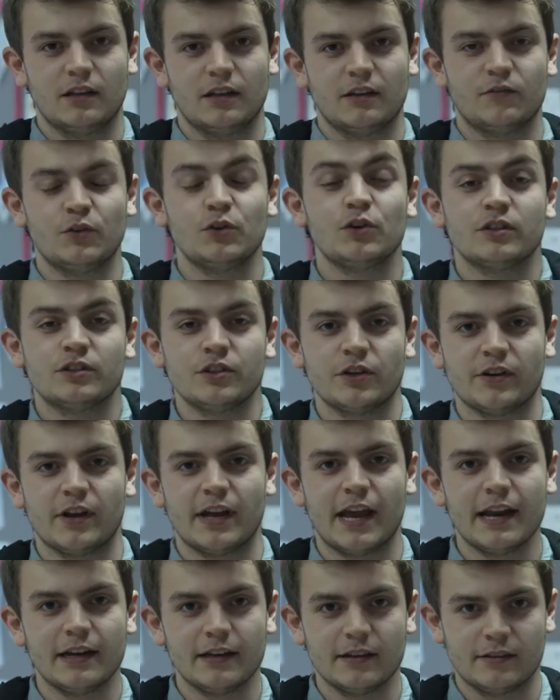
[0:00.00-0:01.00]
If you could
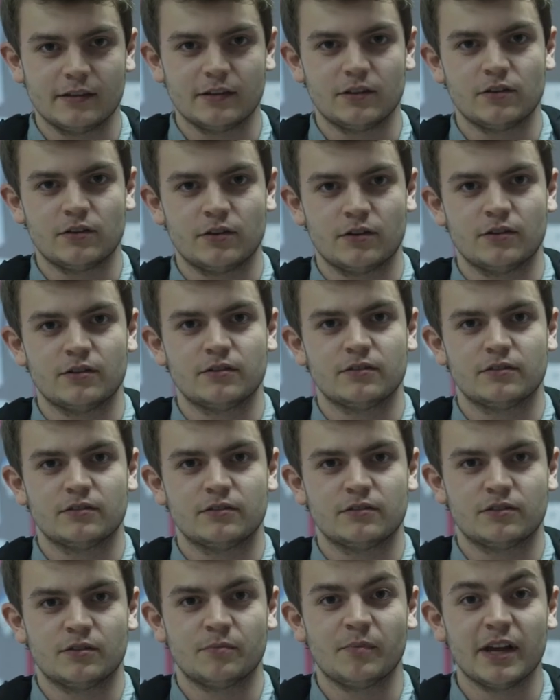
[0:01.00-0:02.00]
donate anything you
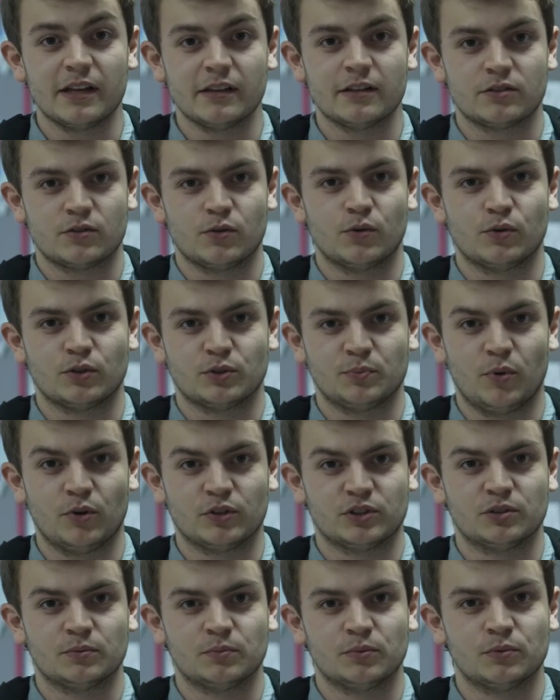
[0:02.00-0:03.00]
could to make this course
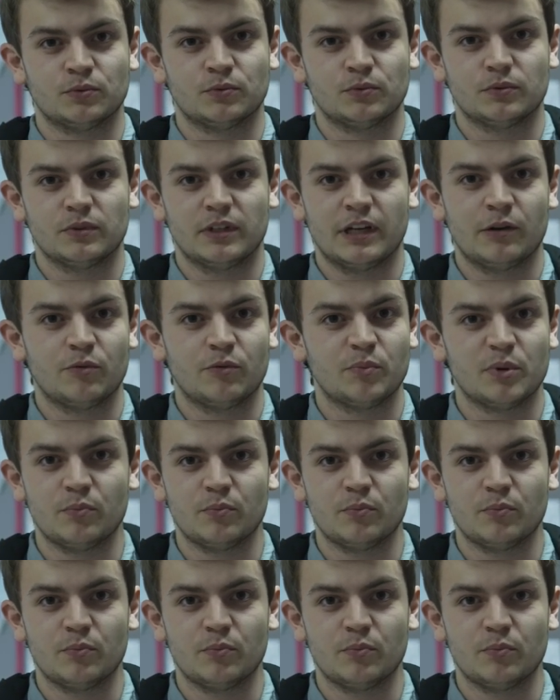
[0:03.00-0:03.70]
possible, it would be